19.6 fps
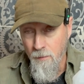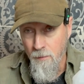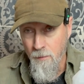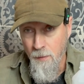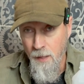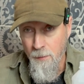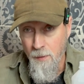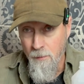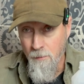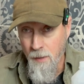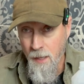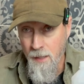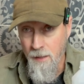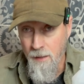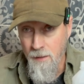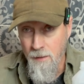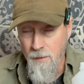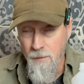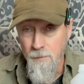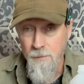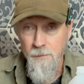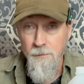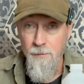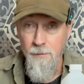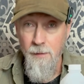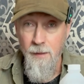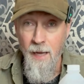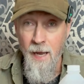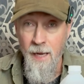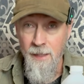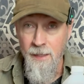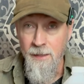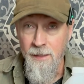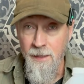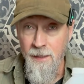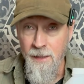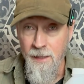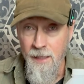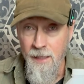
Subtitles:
maybe bacon, and it's in the